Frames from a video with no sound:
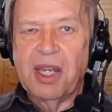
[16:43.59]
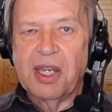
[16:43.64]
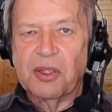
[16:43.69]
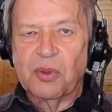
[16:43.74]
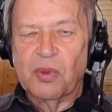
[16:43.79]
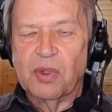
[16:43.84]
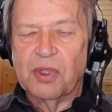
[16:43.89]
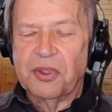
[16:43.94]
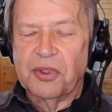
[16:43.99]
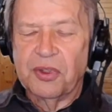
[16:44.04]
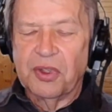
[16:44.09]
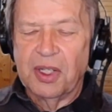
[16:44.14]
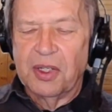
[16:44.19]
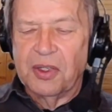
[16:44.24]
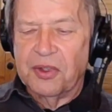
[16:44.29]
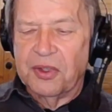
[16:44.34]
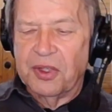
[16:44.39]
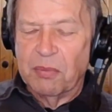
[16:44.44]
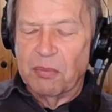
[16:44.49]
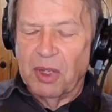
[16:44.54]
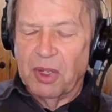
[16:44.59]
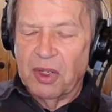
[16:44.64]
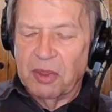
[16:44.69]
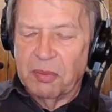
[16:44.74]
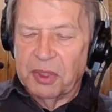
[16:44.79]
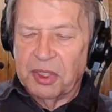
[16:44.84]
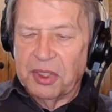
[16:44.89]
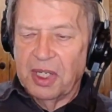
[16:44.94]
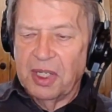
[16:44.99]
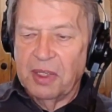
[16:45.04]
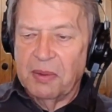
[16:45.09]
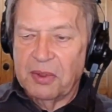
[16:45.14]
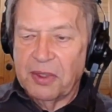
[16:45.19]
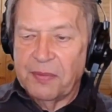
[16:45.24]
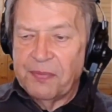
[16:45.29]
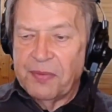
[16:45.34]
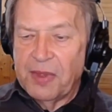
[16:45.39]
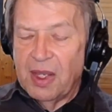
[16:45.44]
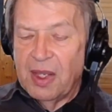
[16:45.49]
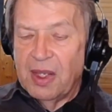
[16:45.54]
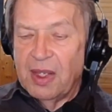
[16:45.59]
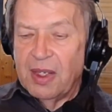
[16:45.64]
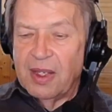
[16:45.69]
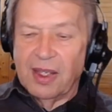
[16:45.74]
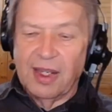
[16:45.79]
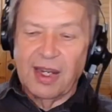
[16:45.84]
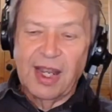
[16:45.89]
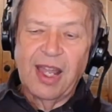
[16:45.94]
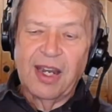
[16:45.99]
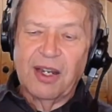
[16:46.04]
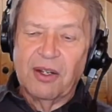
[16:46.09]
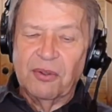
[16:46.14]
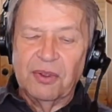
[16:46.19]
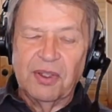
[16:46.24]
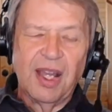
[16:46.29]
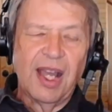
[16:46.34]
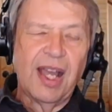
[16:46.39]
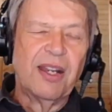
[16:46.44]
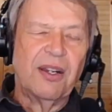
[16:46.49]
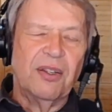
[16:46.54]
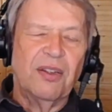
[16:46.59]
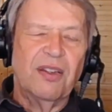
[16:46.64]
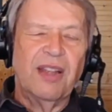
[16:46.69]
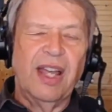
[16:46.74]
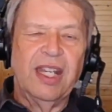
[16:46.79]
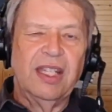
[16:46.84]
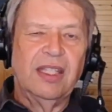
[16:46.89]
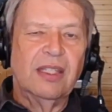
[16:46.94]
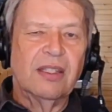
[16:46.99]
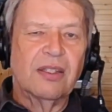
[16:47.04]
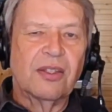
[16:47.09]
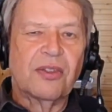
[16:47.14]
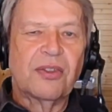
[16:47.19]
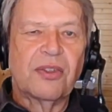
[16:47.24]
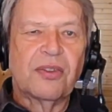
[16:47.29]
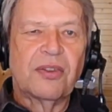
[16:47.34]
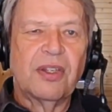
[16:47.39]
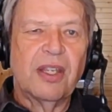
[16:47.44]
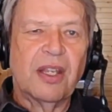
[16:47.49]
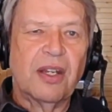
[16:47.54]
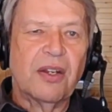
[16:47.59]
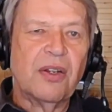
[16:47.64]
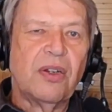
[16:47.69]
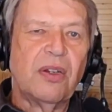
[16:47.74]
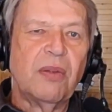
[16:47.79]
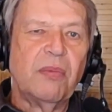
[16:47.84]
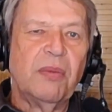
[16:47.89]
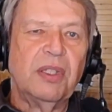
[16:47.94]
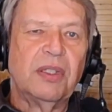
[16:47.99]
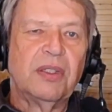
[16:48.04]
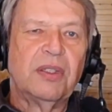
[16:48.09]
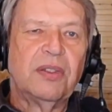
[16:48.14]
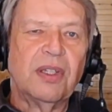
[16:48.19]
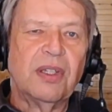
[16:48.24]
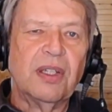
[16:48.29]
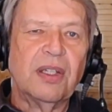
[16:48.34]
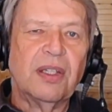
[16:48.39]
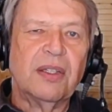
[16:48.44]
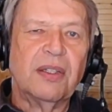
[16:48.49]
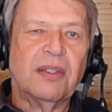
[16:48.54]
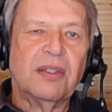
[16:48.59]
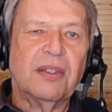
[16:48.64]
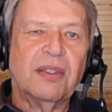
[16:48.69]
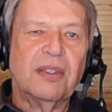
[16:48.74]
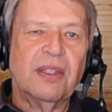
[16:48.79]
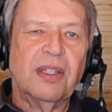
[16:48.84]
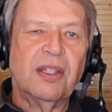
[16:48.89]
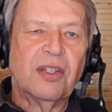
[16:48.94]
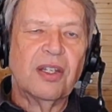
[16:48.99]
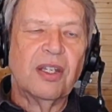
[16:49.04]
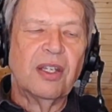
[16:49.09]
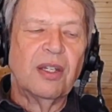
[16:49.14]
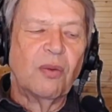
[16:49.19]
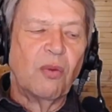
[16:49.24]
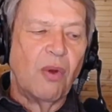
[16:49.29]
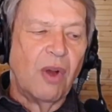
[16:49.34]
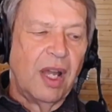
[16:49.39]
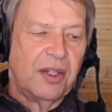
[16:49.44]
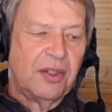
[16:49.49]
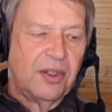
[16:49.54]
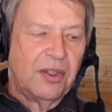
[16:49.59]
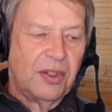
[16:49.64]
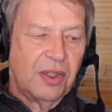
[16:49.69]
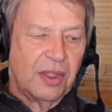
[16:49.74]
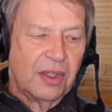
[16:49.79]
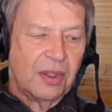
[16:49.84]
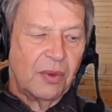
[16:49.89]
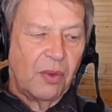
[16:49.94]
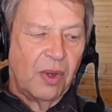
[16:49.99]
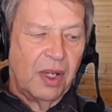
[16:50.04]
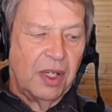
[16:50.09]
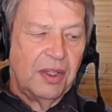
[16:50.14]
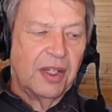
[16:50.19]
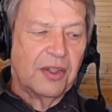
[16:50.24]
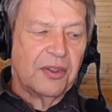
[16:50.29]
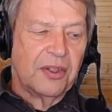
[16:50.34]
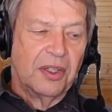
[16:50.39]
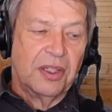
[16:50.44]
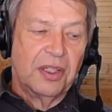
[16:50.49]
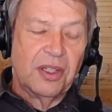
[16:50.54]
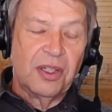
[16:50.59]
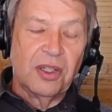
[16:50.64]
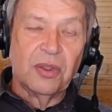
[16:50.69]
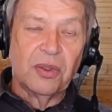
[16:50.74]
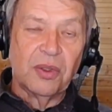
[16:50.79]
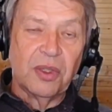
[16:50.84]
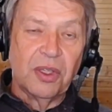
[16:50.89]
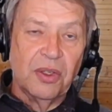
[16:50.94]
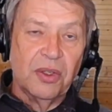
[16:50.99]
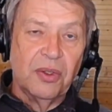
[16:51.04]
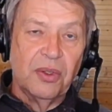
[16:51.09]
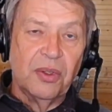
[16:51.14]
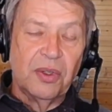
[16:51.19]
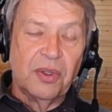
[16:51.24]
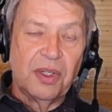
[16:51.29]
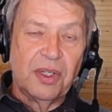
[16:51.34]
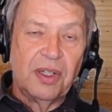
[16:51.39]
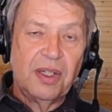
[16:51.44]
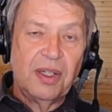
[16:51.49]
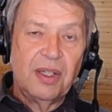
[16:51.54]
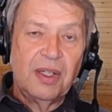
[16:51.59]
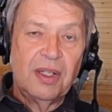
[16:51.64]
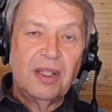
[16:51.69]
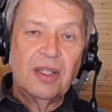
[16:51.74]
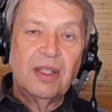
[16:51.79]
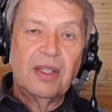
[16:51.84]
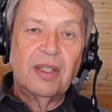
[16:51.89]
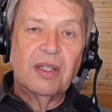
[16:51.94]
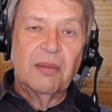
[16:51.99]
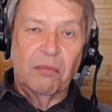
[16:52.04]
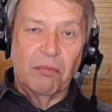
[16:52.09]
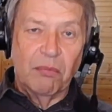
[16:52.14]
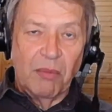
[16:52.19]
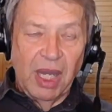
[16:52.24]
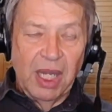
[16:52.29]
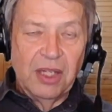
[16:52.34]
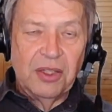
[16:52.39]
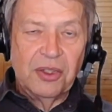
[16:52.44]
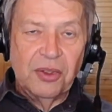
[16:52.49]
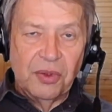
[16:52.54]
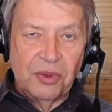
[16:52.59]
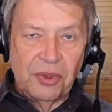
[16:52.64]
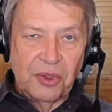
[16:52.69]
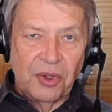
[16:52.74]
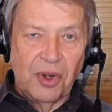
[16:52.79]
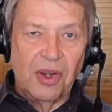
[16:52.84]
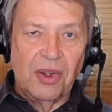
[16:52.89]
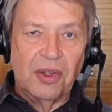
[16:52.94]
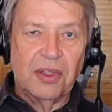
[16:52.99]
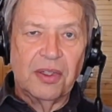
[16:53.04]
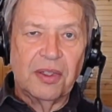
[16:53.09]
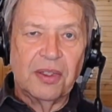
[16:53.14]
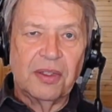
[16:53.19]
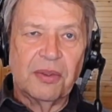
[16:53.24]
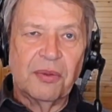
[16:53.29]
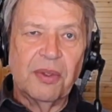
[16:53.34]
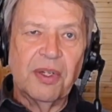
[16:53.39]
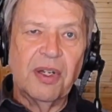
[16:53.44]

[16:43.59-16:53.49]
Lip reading: and I don't like this at all, but they said what doesn't kill you makes you stronger. Well, first of all, that's not true.